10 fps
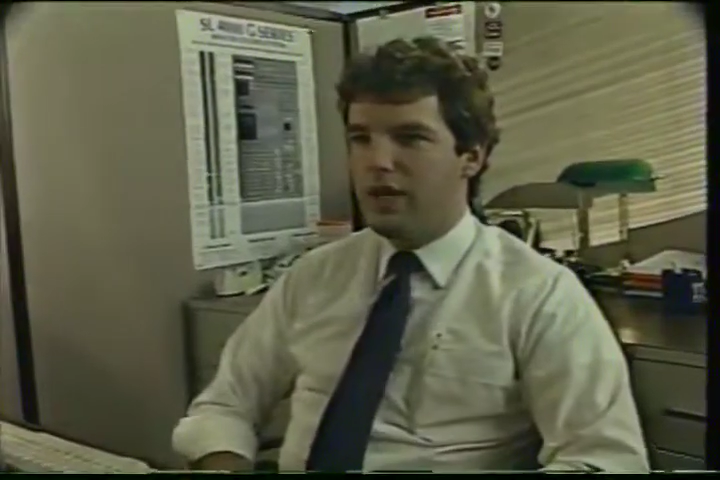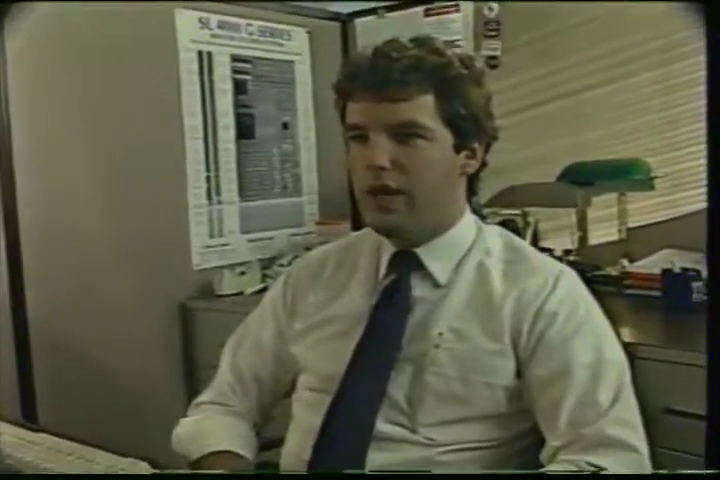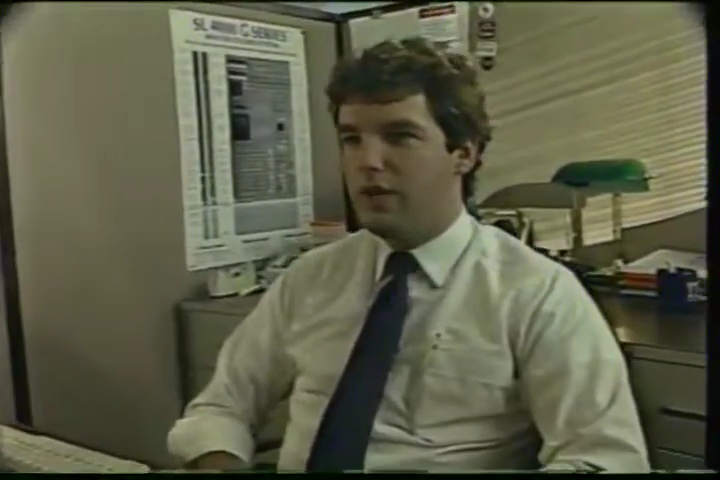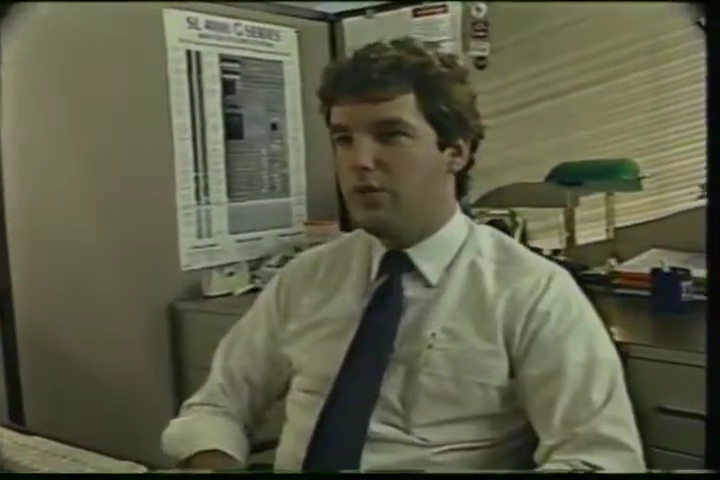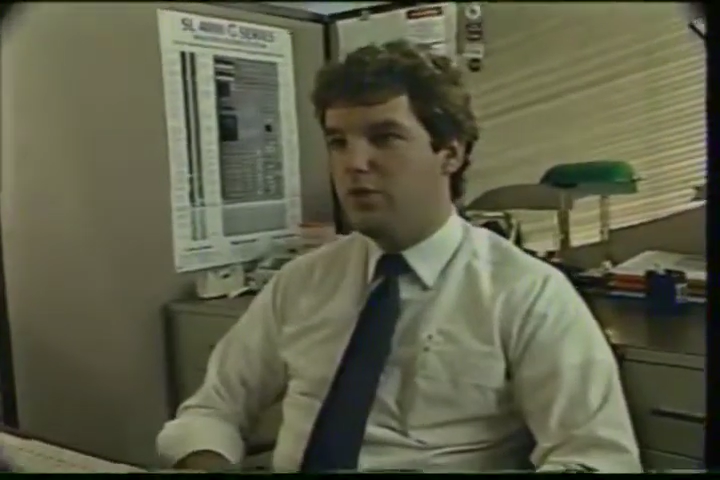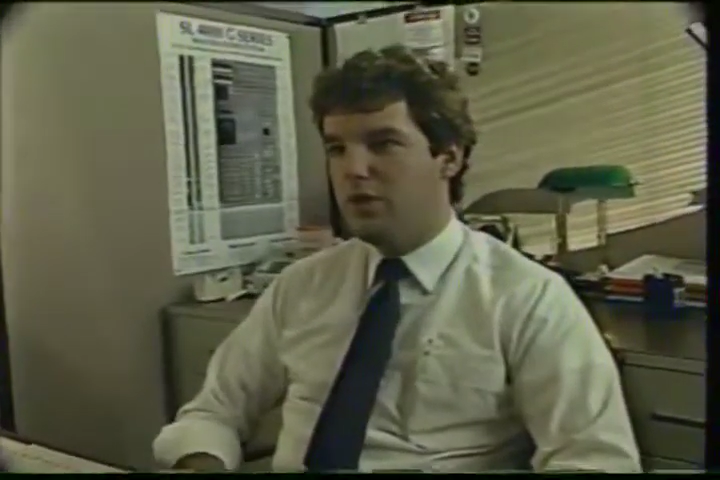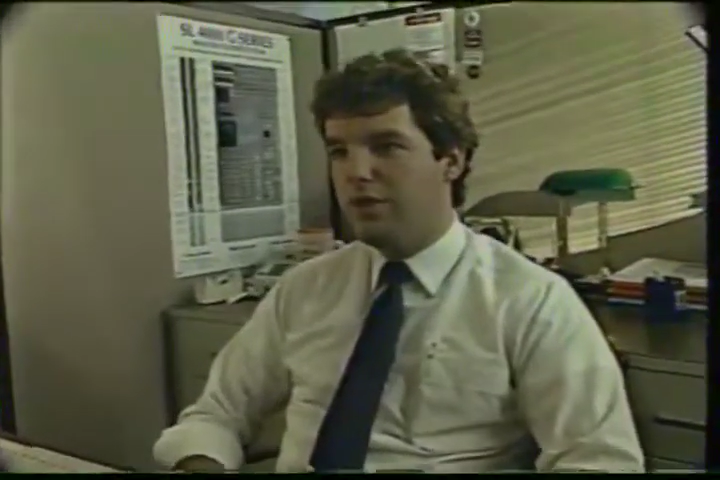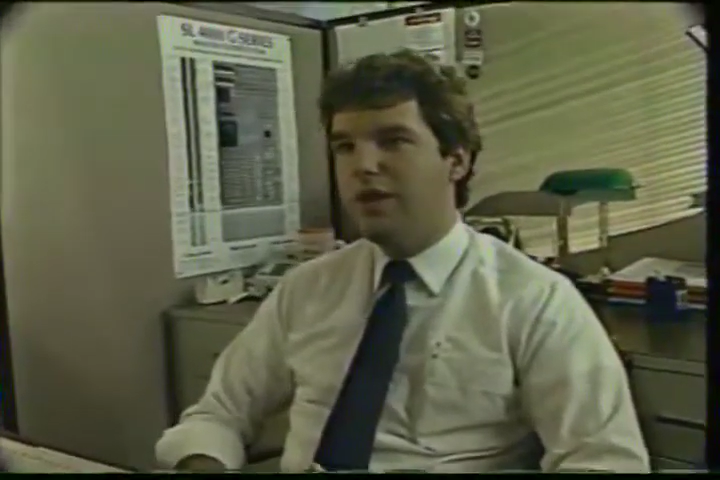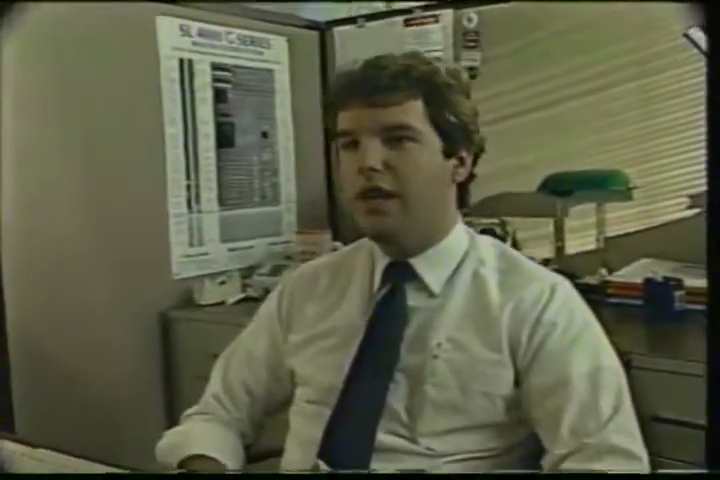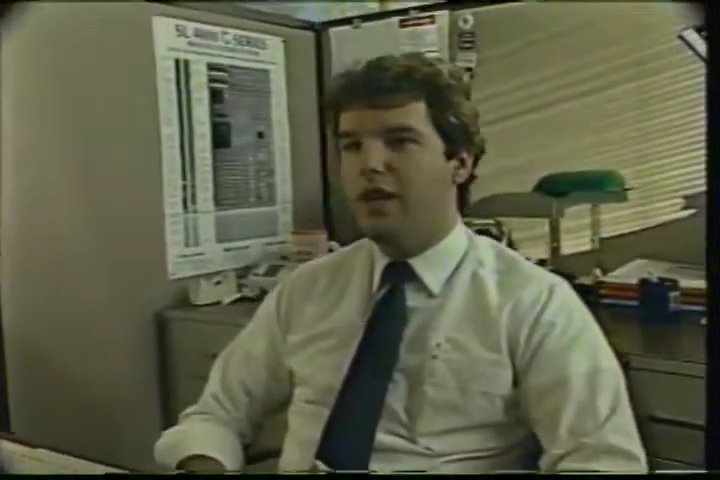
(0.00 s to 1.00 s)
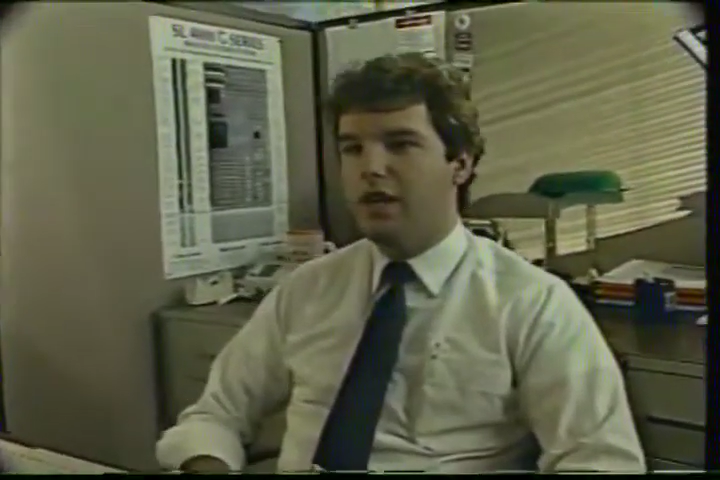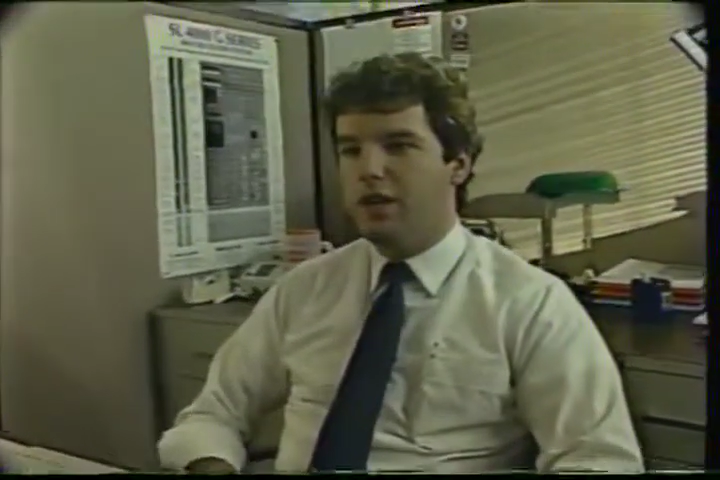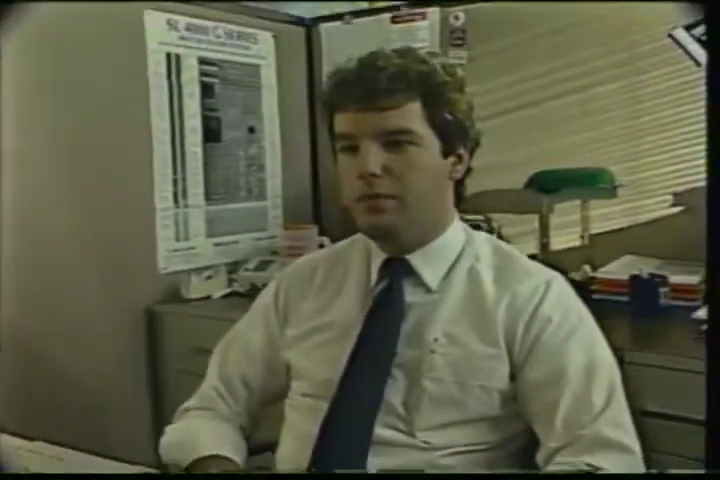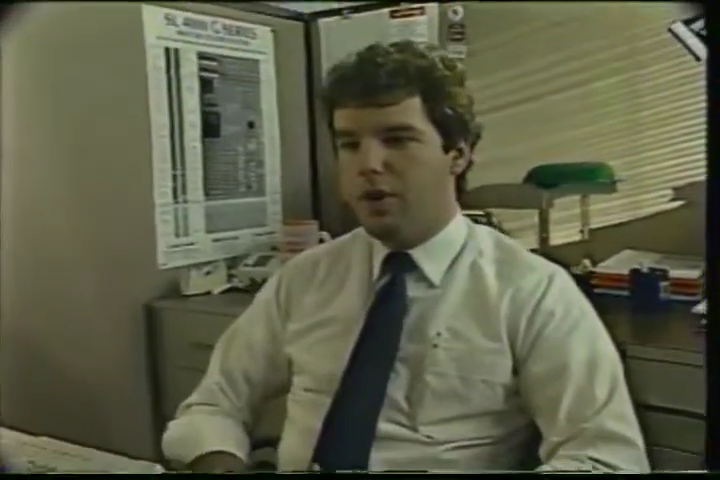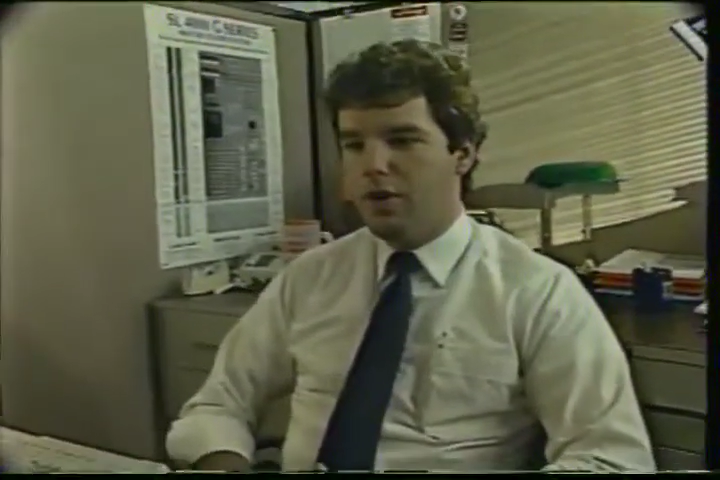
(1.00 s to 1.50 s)
uses little Endian
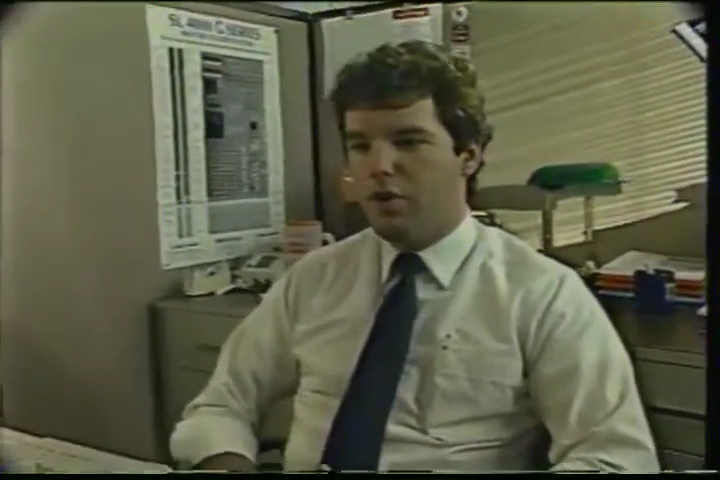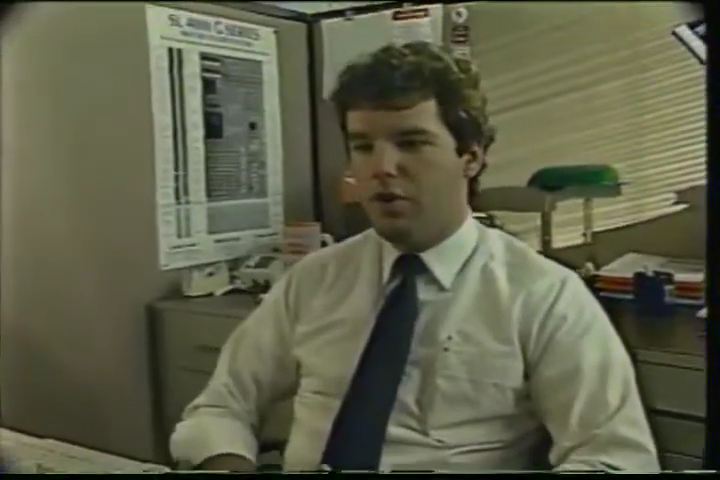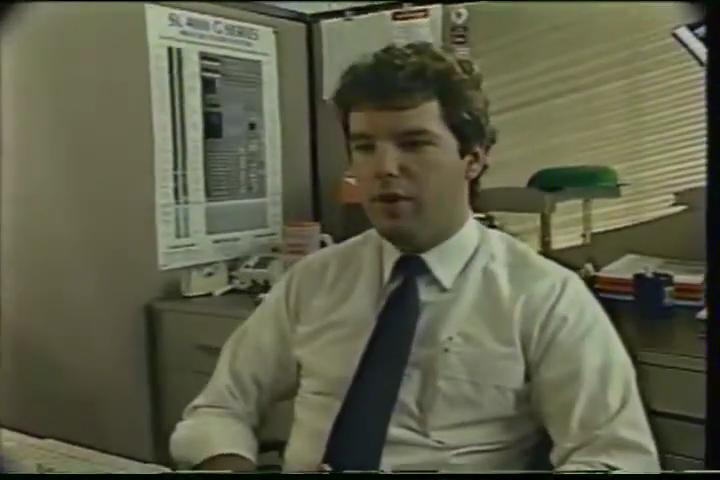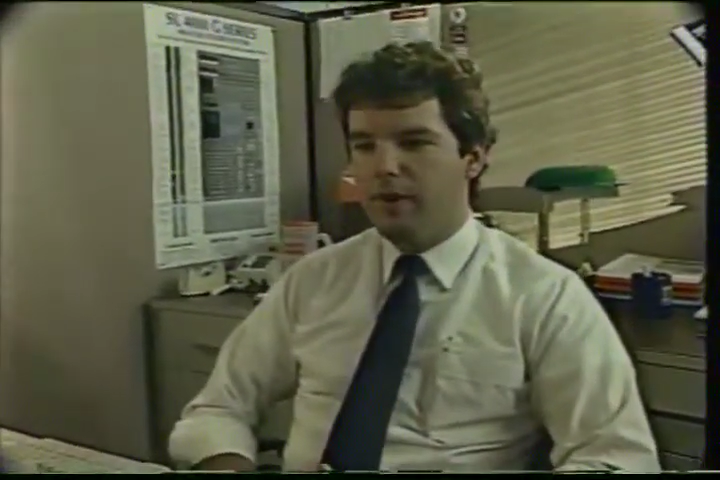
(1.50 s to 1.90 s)
byte ordering.